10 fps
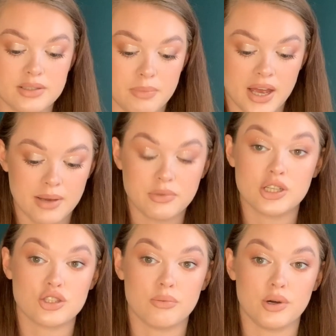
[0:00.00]
But I am going
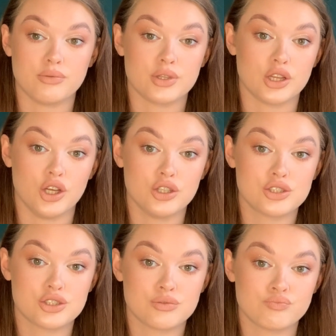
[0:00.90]
to top it off with a
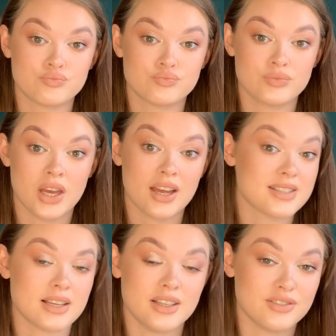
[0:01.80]
gloss because
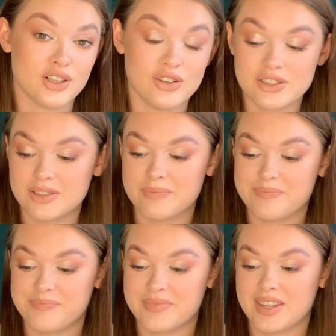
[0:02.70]
I love gloss.
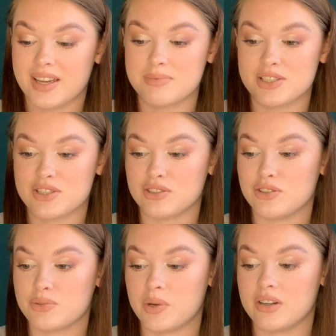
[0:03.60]
I'm such a
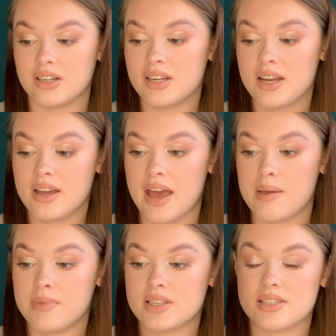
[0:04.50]
gloss wearer.
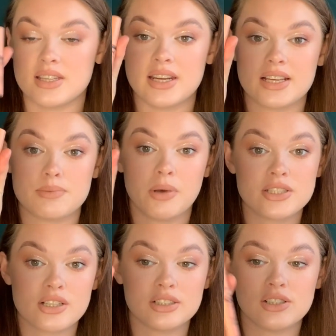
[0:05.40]
This is the NYX
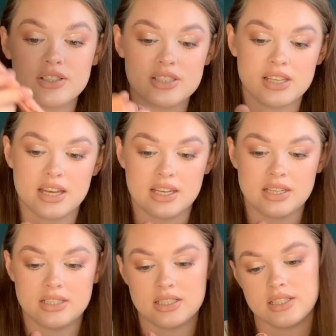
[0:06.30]
Butter Gloss
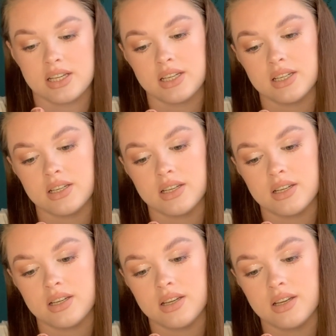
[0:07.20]
in
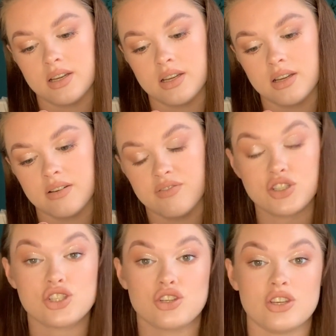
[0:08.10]

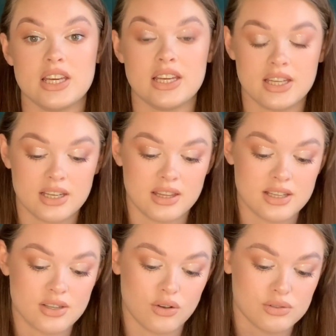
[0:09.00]
Fortune Cookie.
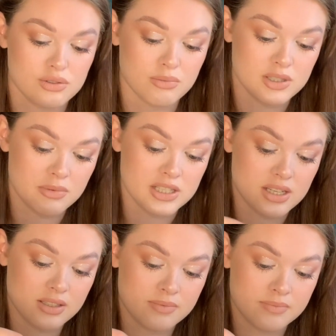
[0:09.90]
This also smells
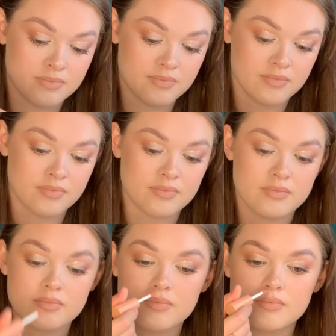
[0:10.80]
amazing.
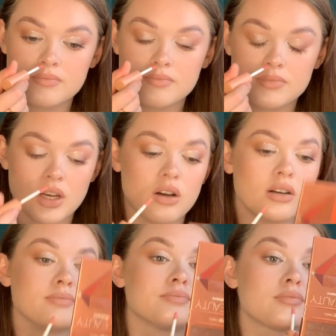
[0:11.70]
Oh,
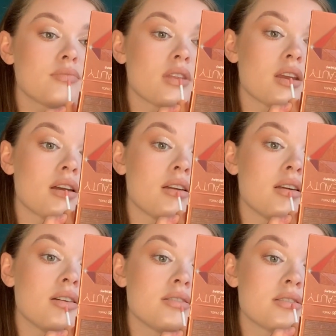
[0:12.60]
and
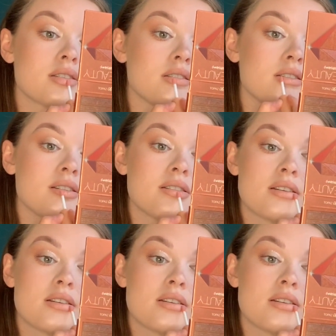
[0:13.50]
I'm just going to